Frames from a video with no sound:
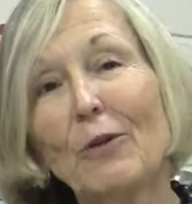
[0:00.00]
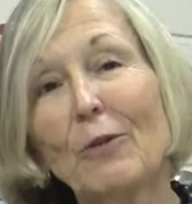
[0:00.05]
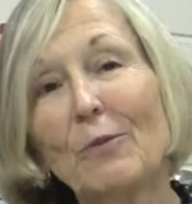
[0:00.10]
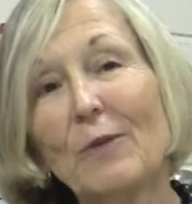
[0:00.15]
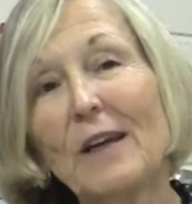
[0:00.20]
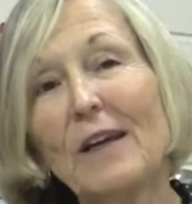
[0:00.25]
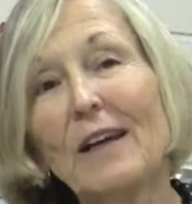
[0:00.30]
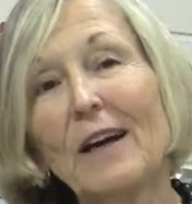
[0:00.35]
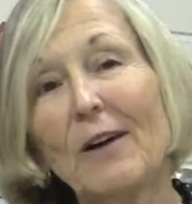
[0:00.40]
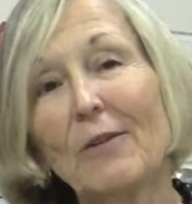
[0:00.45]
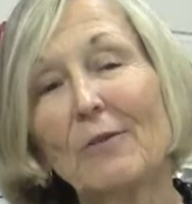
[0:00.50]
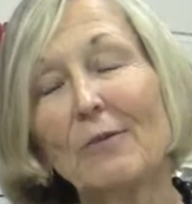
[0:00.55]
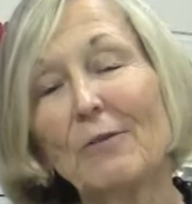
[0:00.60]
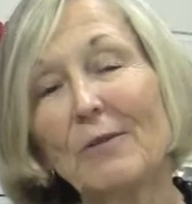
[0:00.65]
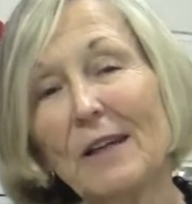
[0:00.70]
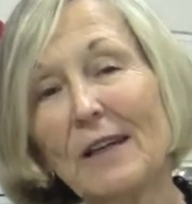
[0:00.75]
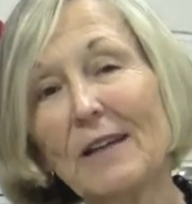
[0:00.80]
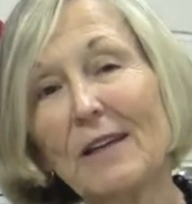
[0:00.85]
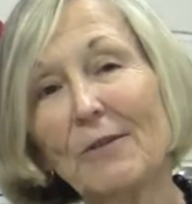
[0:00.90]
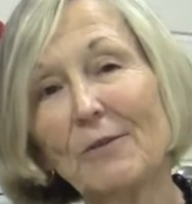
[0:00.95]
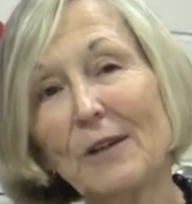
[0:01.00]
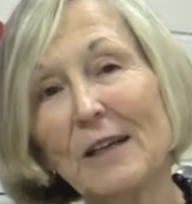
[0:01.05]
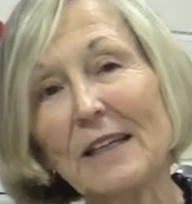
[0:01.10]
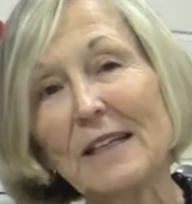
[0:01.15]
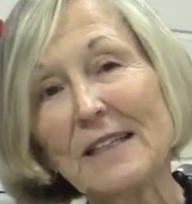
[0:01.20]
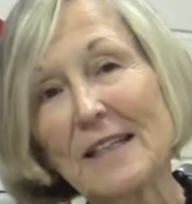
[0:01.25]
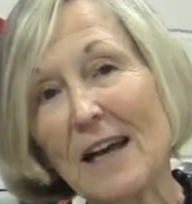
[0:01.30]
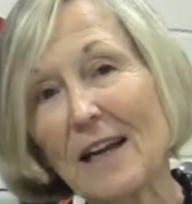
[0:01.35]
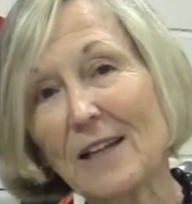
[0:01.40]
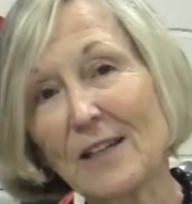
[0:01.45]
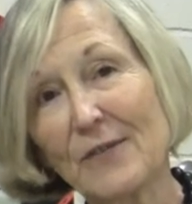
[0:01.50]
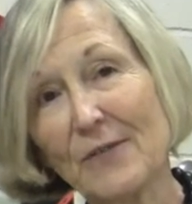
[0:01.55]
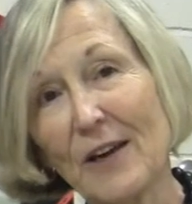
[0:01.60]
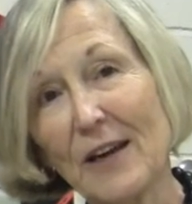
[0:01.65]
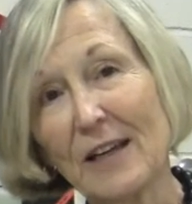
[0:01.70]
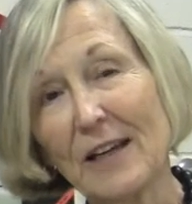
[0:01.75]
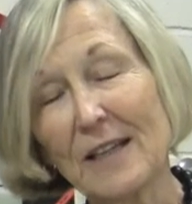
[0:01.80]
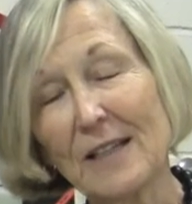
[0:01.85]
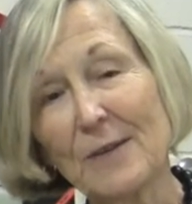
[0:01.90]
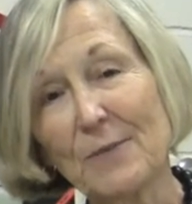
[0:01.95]
will be a really, really
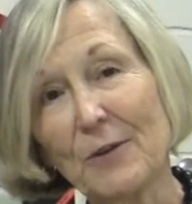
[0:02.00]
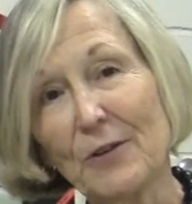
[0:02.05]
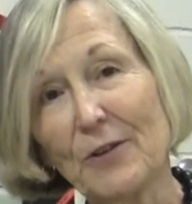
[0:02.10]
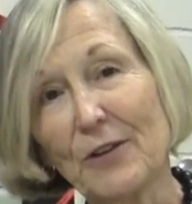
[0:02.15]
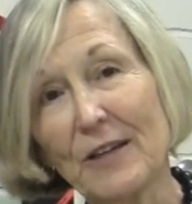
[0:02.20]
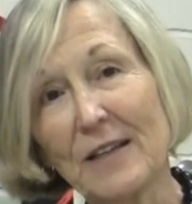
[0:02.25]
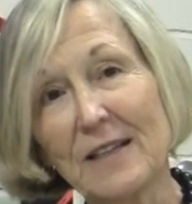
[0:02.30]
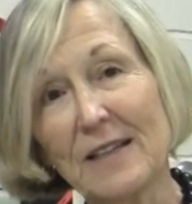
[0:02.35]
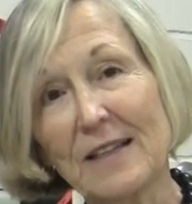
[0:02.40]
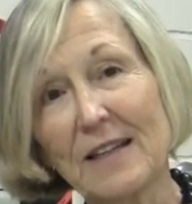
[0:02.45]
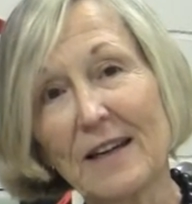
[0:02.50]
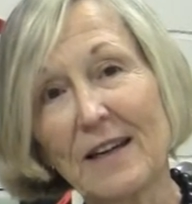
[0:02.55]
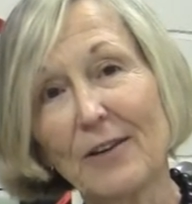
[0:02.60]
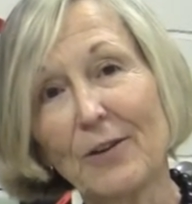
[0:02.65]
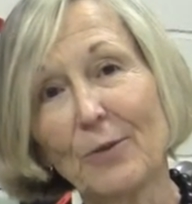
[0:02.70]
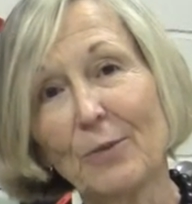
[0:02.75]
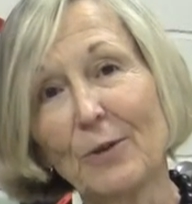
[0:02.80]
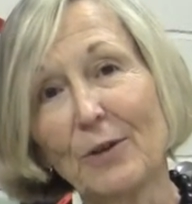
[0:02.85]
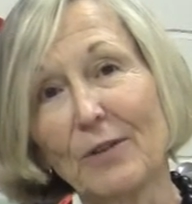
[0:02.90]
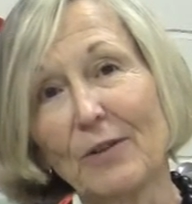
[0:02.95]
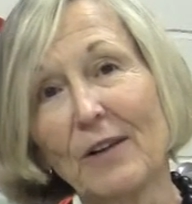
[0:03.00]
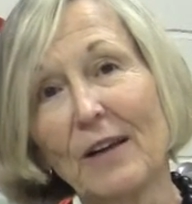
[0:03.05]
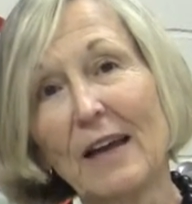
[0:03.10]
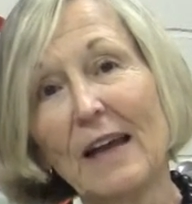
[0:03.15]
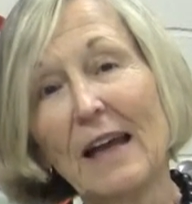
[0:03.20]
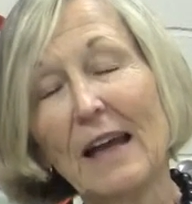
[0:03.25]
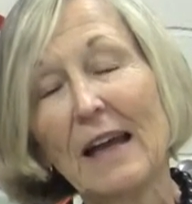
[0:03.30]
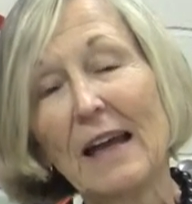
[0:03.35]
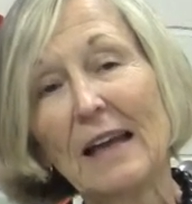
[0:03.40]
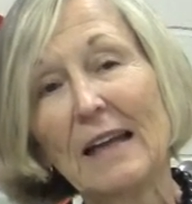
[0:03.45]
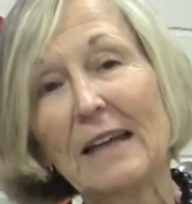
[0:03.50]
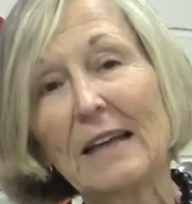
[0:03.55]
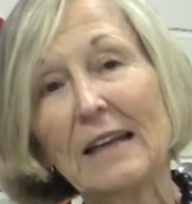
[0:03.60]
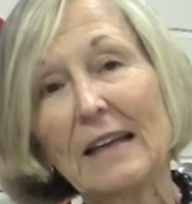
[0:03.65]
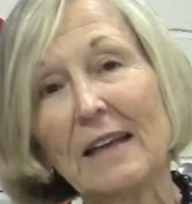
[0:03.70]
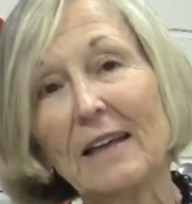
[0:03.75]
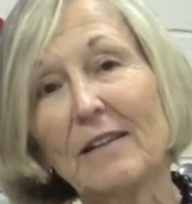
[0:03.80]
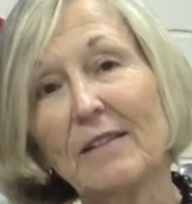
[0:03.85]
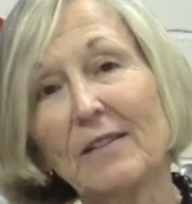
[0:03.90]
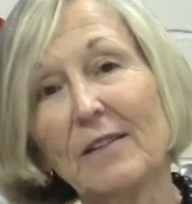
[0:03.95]
satisfying experience, and I hope you'll
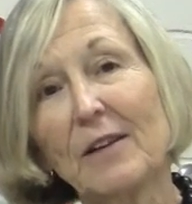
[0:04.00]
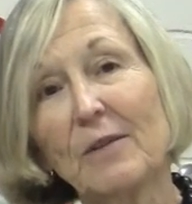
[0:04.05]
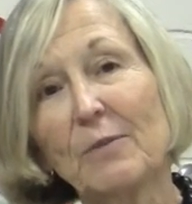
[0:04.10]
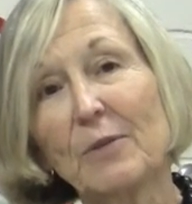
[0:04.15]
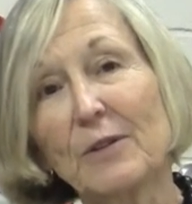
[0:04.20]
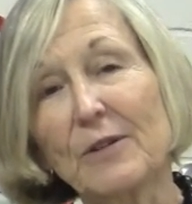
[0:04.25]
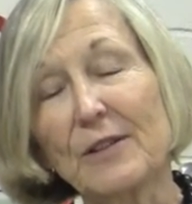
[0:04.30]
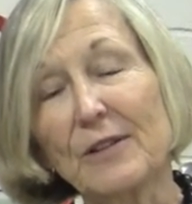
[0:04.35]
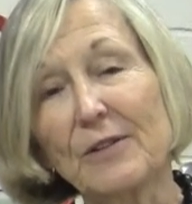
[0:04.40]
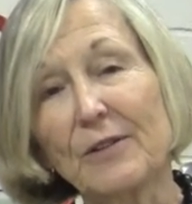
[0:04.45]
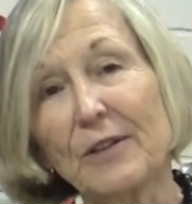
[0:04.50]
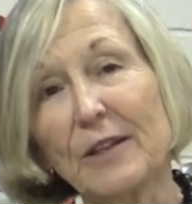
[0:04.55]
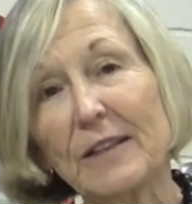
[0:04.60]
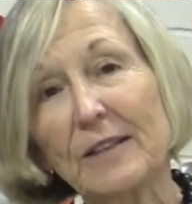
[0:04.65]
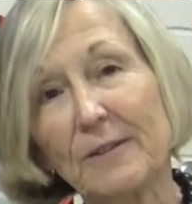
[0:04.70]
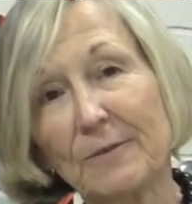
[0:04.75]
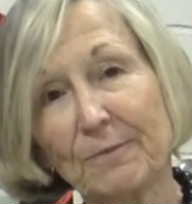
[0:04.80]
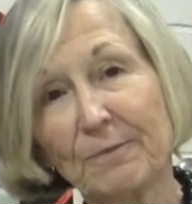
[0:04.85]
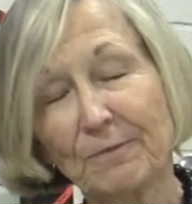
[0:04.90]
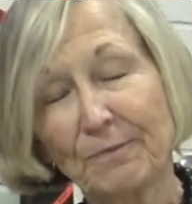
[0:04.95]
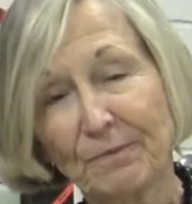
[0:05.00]
pursue it.